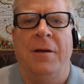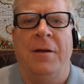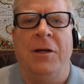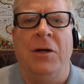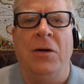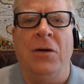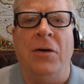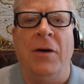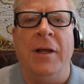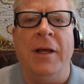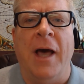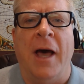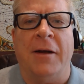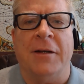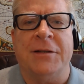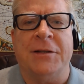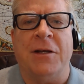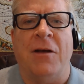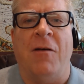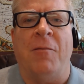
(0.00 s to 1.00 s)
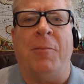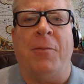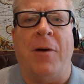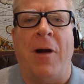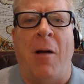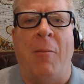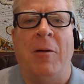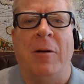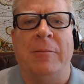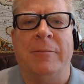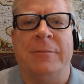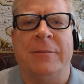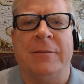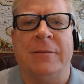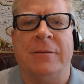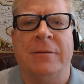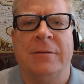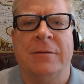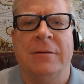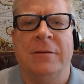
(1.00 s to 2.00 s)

You're learning how to solve problems.